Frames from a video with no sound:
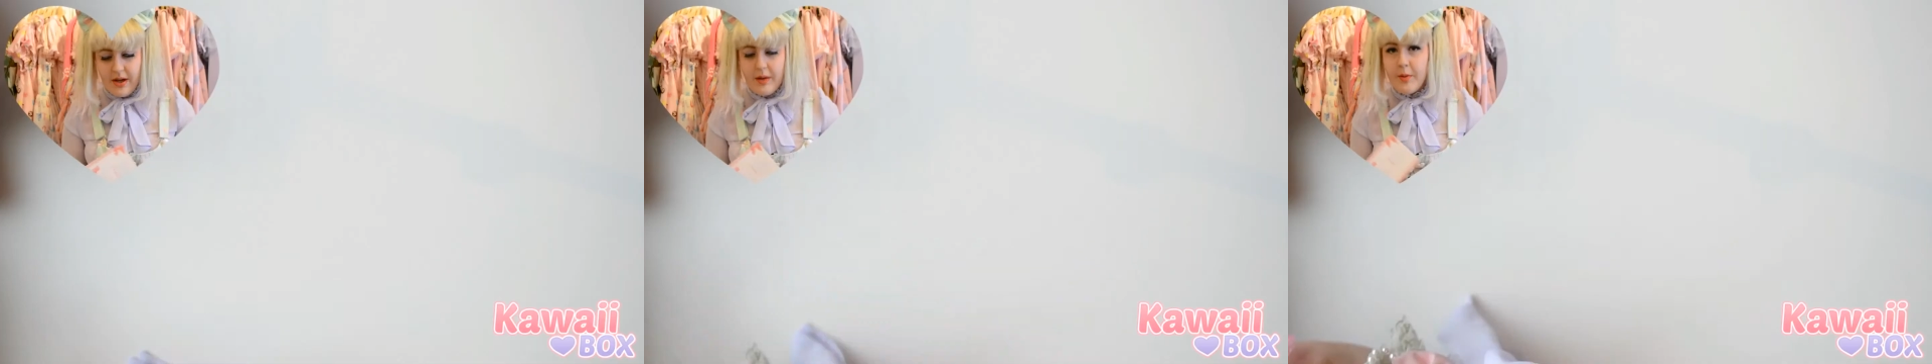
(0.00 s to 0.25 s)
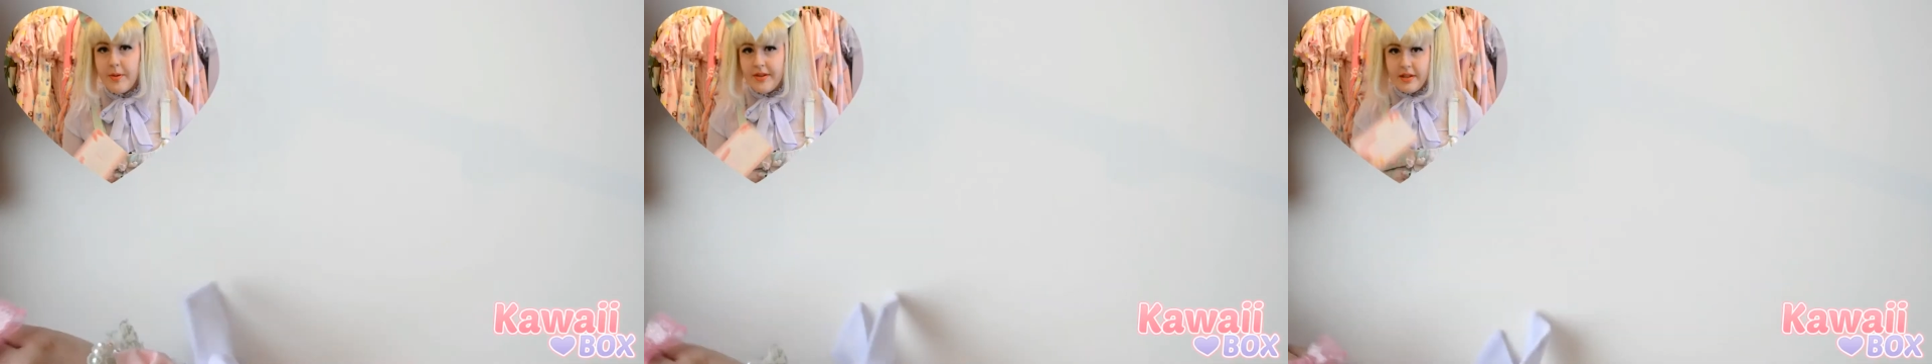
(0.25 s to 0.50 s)
I
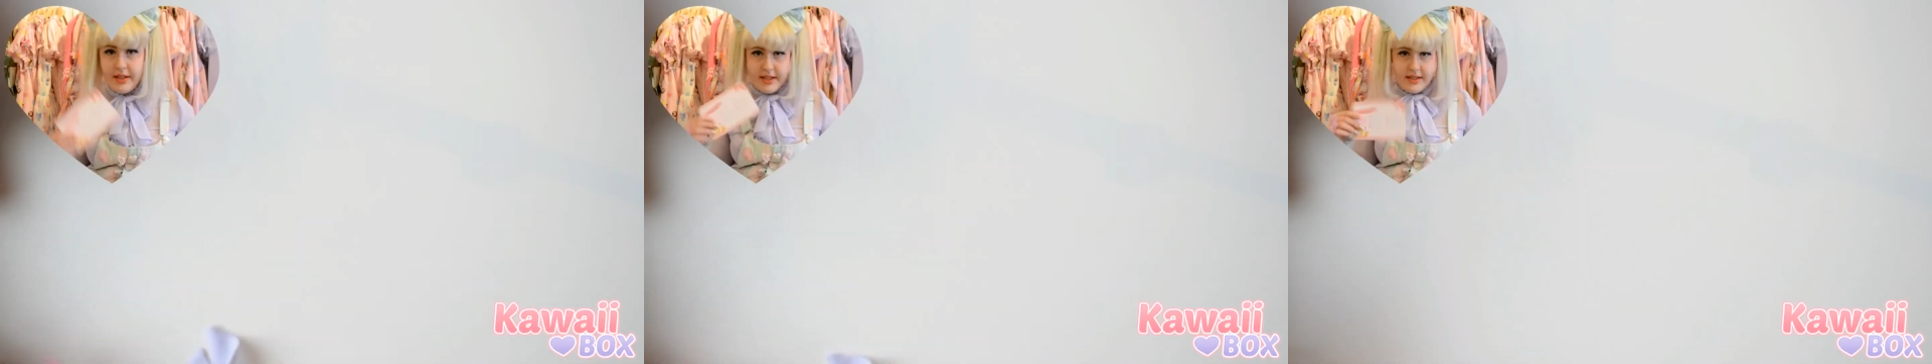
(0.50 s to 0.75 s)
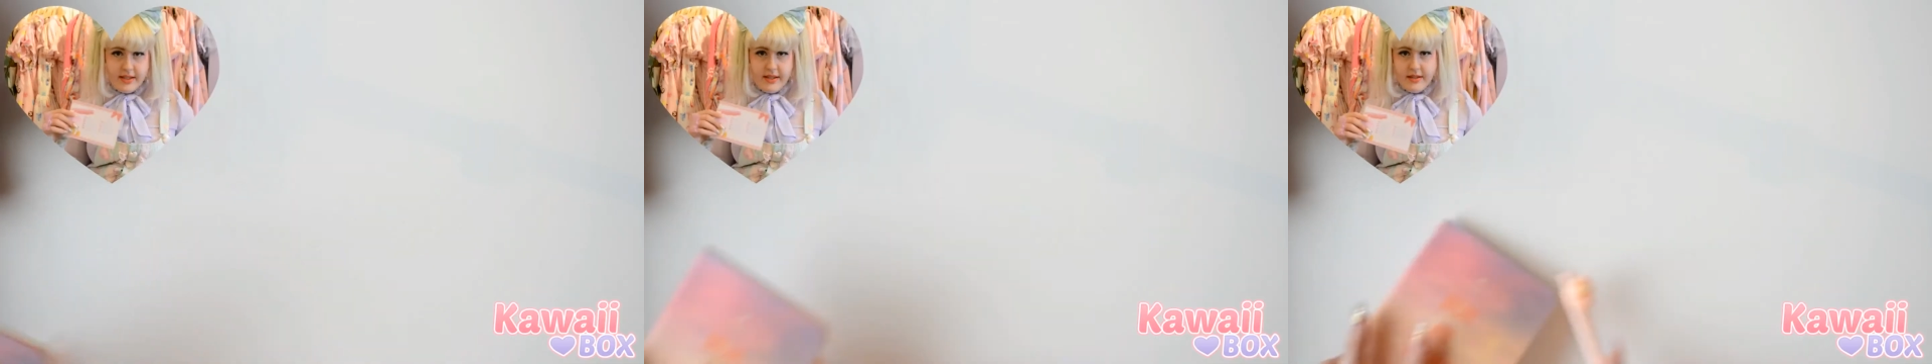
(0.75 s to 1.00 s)
will put the
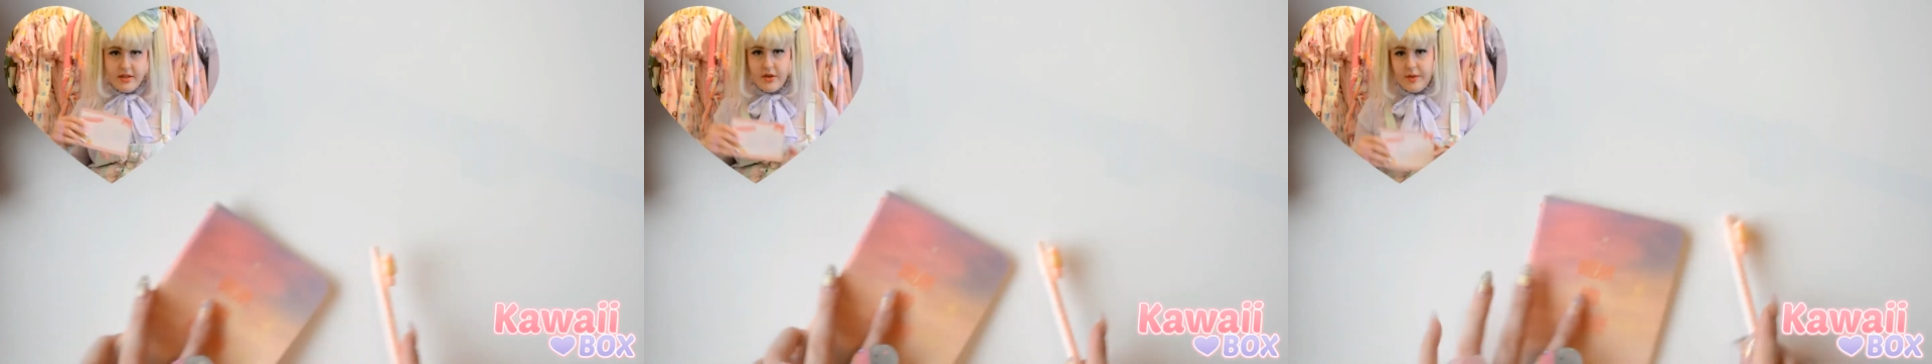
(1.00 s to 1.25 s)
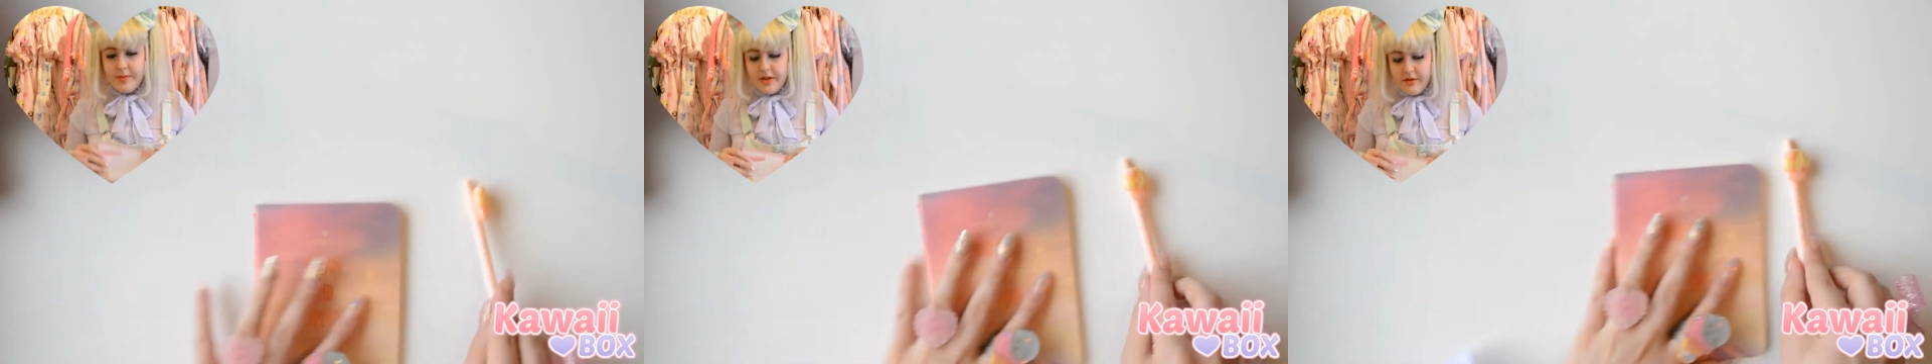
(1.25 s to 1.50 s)
links in the
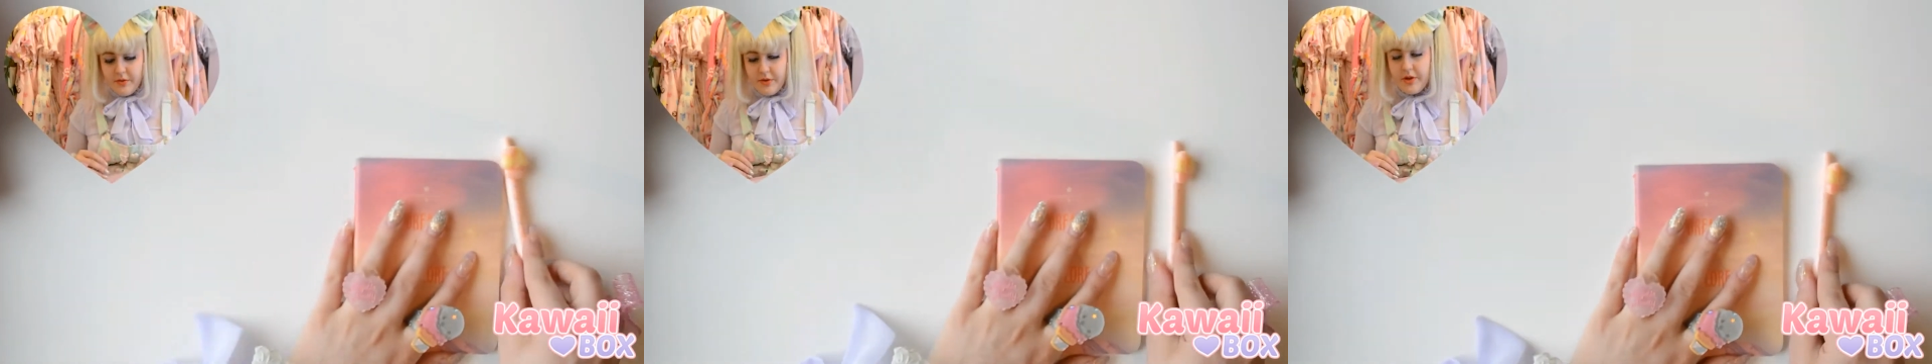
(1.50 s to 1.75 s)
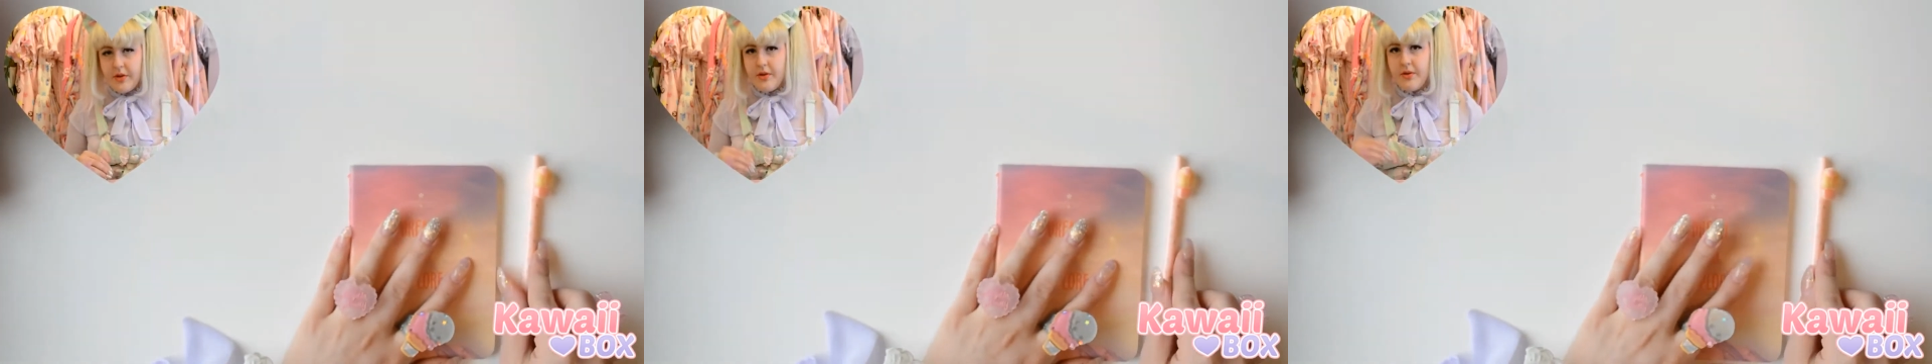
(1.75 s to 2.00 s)
description for
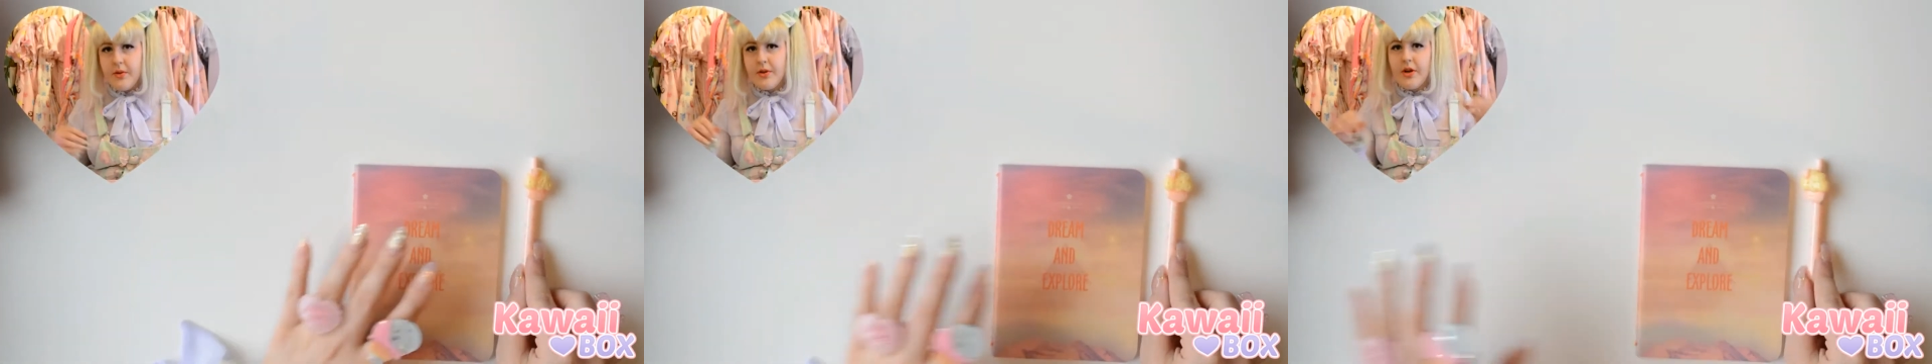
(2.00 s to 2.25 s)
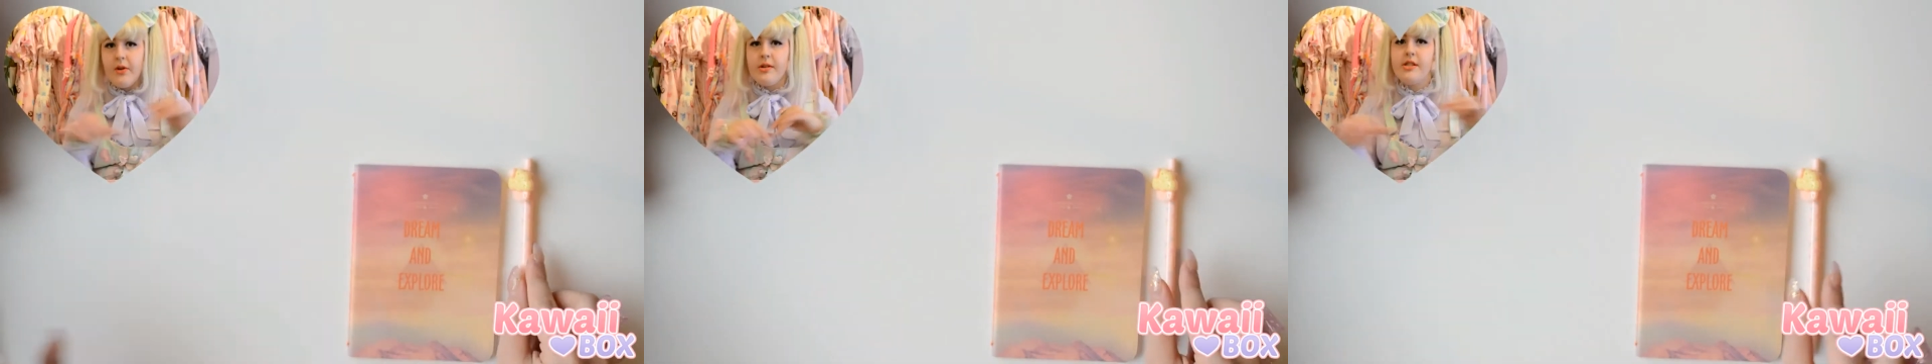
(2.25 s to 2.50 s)
you to
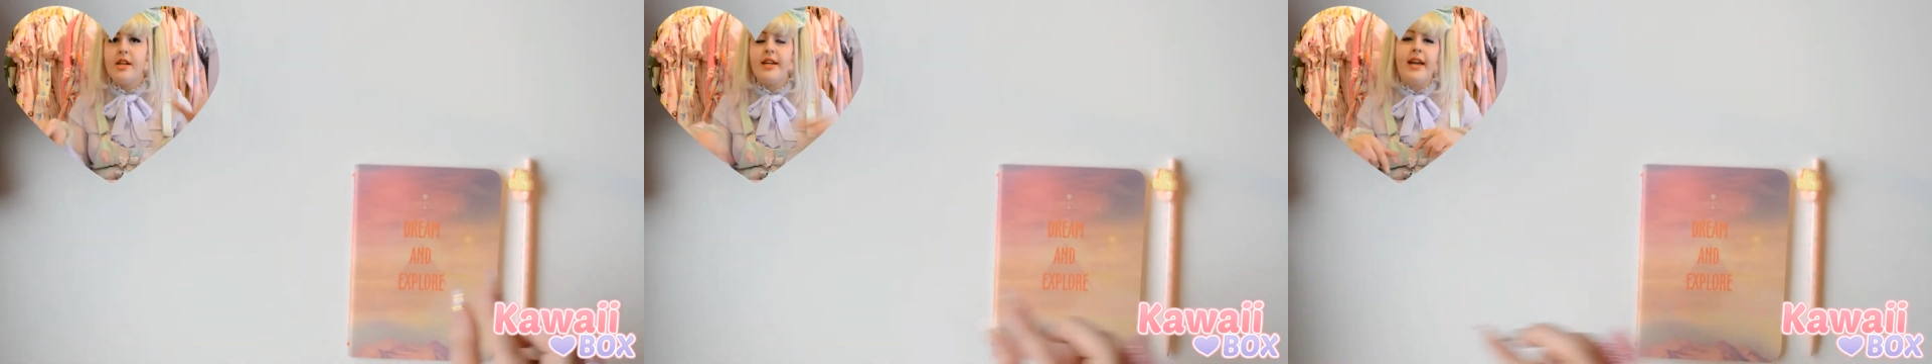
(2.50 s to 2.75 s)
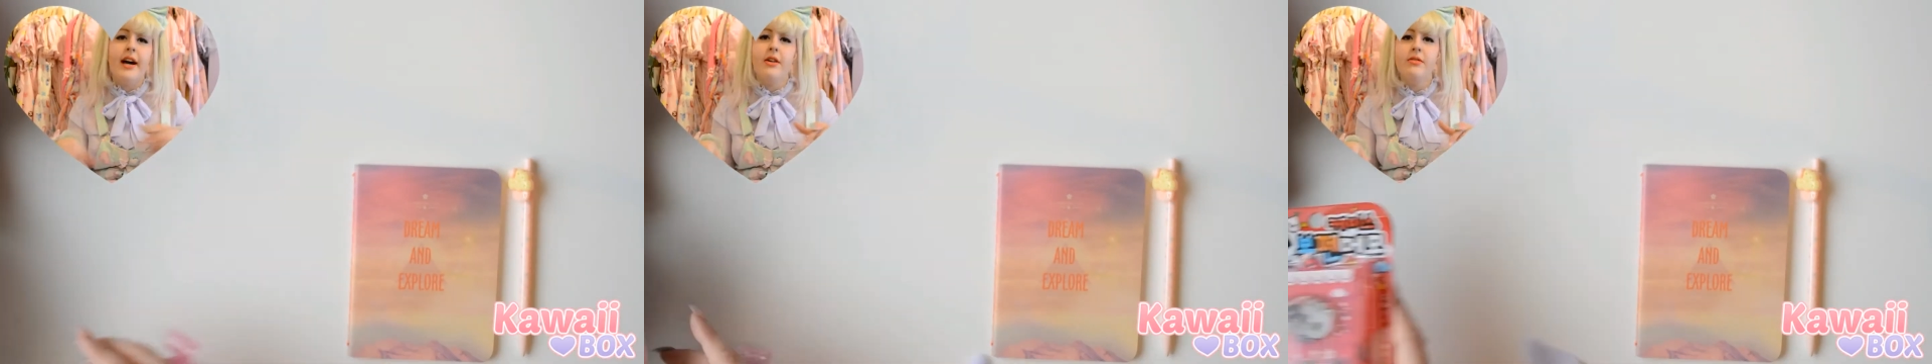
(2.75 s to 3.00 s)
go check
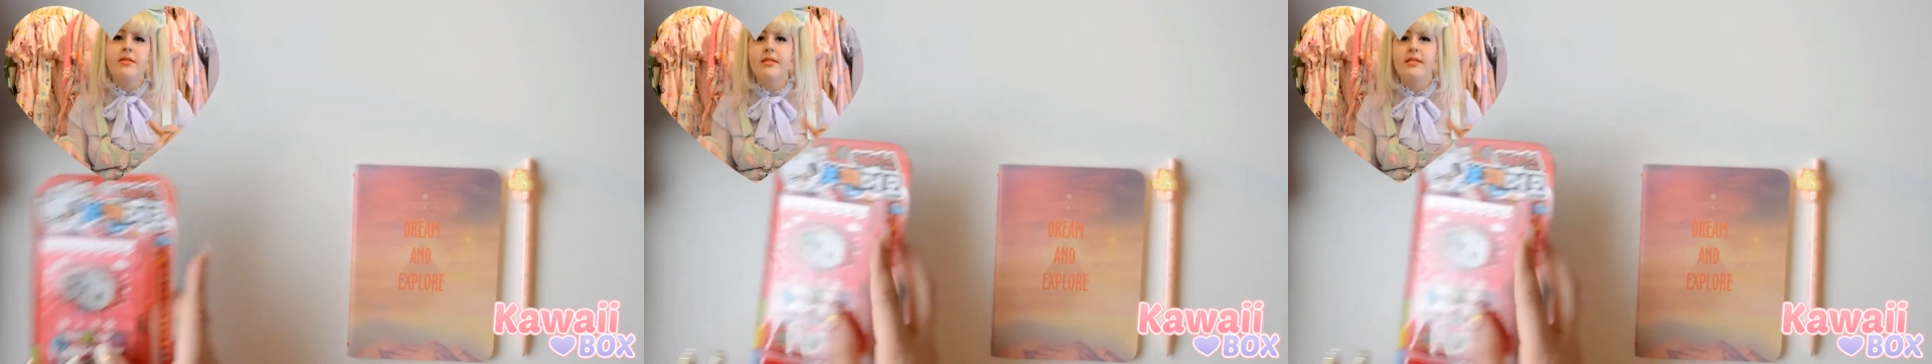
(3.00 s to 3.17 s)
out